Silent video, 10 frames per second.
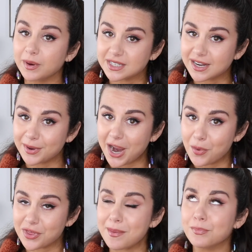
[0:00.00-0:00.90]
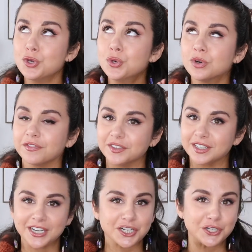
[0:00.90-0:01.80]
Bunny's coming out with a beautiful
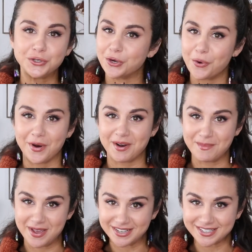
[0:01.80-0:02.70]
collection you don't wanna miss.